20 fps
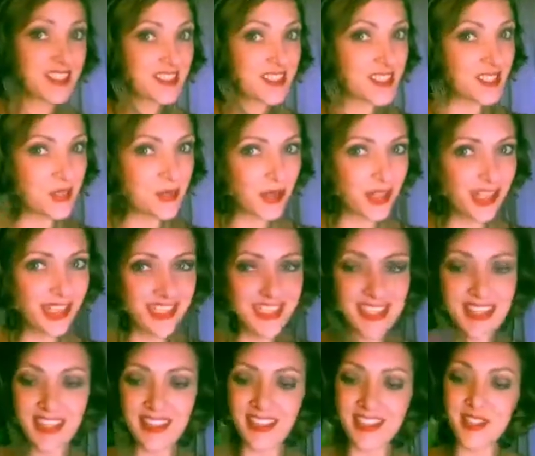so we're going to
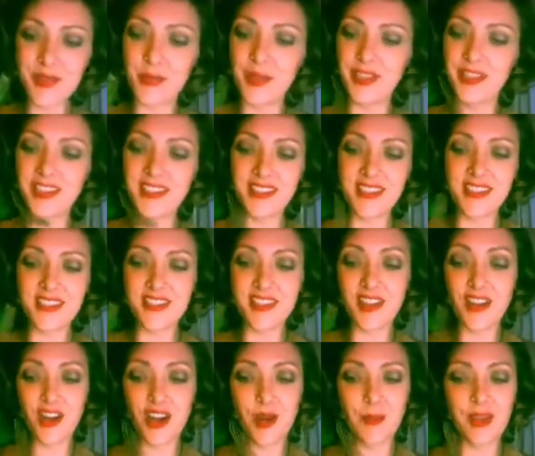take this one. This is
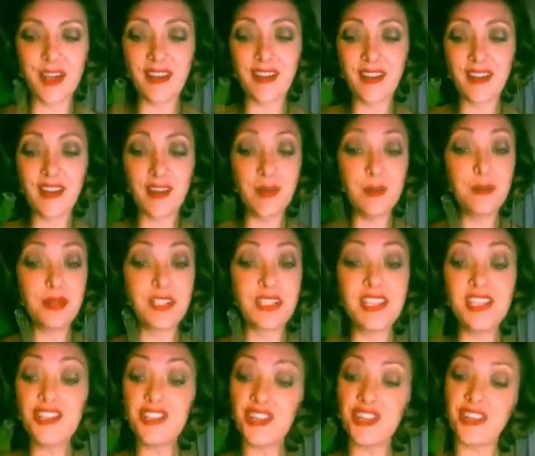the karmic
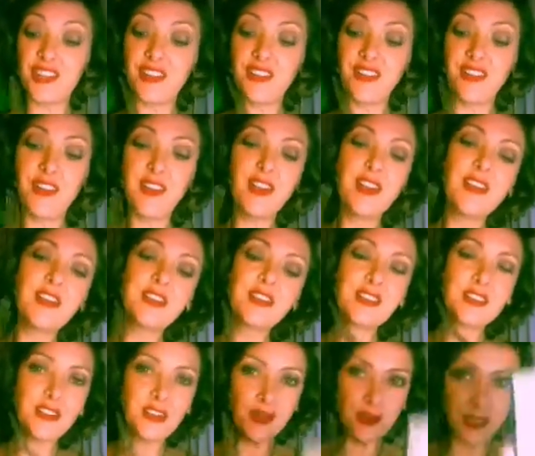completion.
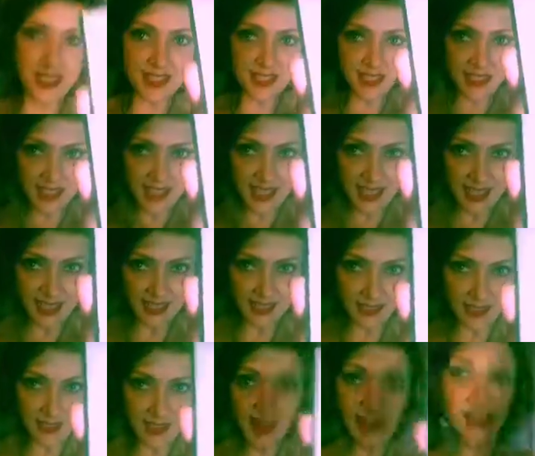So it's a
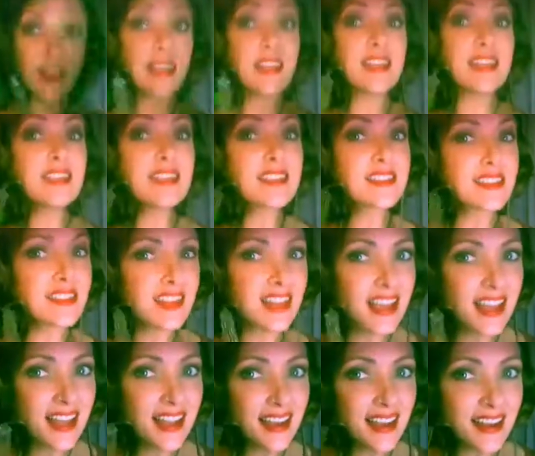10, it's an
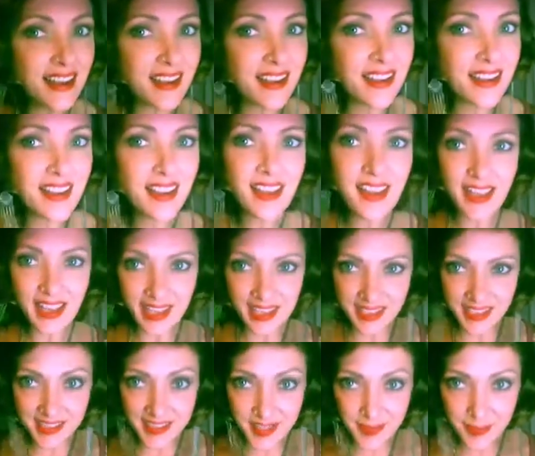ending,
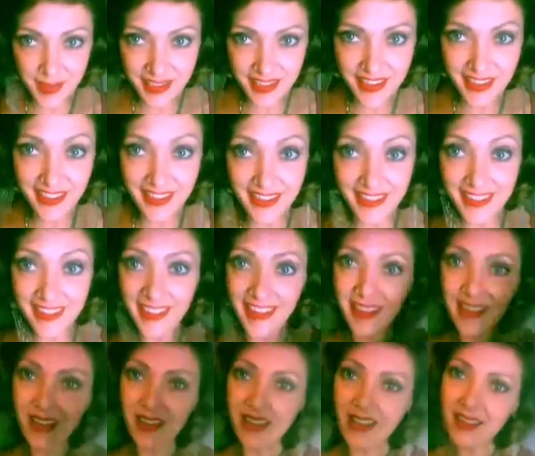and it's a beginning.
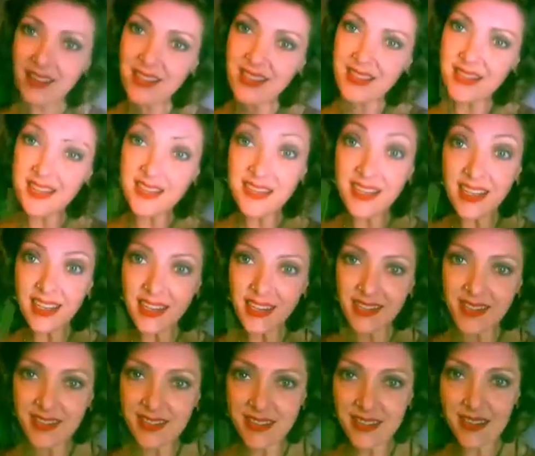This is
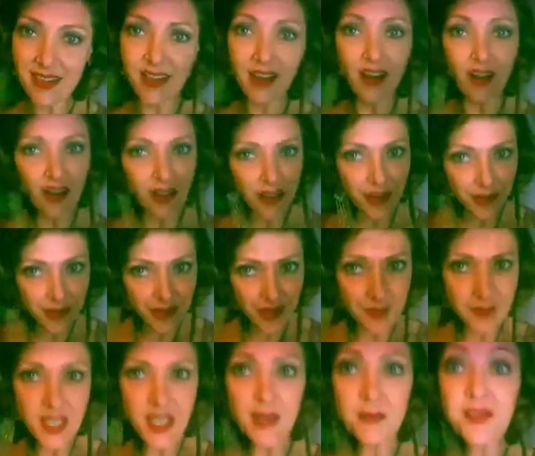nice although
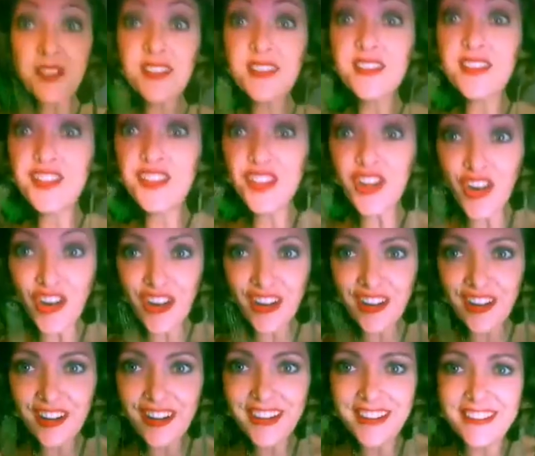sometimes this is
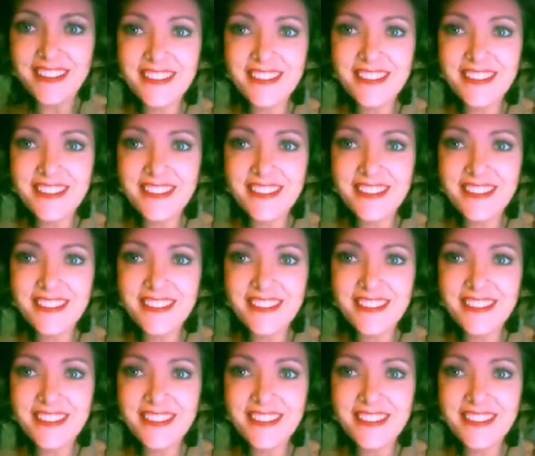hard.